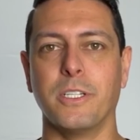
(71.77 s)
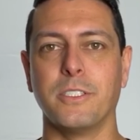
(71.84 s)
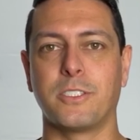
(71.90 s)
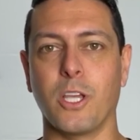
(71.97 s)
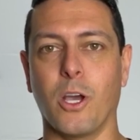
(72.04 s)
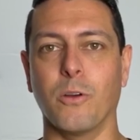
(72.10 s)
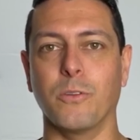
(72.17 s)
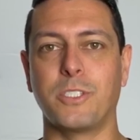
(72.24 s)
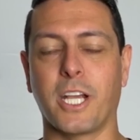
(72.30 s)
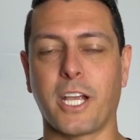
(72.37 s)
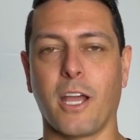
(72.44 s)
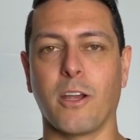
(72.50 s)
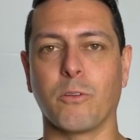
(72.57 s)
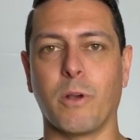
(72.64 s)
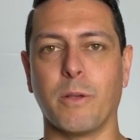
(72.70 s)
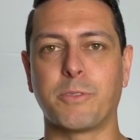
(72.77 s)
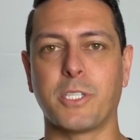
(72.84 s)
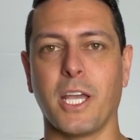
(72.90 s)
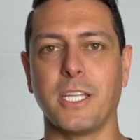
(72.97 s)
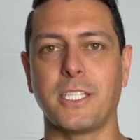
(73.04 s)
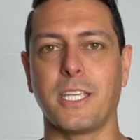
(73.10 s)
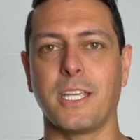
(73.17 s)
So check out our
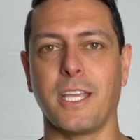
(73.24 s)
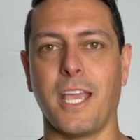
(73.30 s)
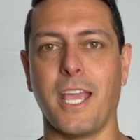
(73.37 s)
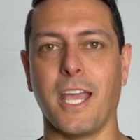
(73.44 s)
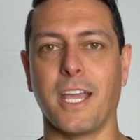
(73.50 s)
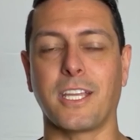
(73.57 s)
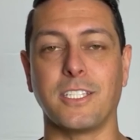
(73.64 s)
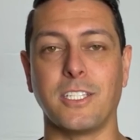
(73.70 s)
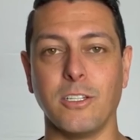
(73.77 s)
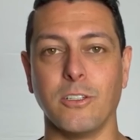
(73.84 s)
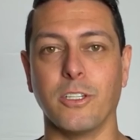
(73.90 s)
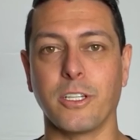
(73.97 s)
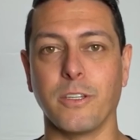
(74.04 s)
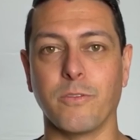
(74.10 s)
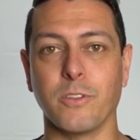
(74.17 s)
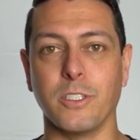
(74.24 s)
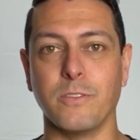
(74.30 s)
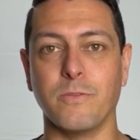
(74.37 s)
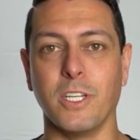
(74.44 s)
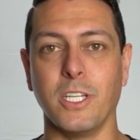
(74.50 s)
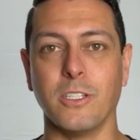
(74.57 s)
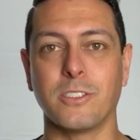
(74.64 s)
website and continue looking for
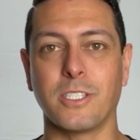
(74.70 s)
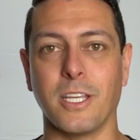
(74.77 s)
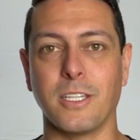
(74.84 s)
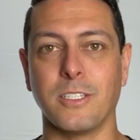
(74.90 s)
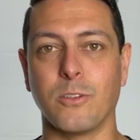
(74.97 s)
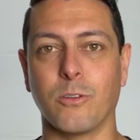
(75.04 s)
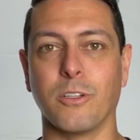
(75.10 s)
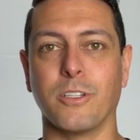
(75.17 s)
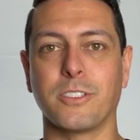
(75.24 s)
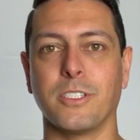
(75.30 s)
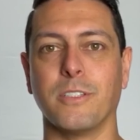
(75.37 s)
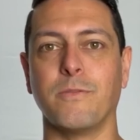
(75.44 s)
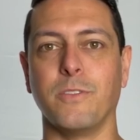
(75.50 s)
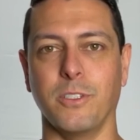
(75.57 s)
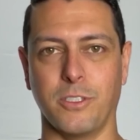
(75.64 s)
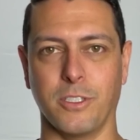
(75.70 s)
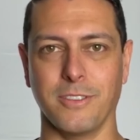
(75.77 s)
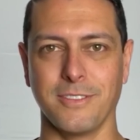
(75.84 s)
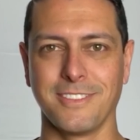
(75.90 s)
these videos and tutorials in the future.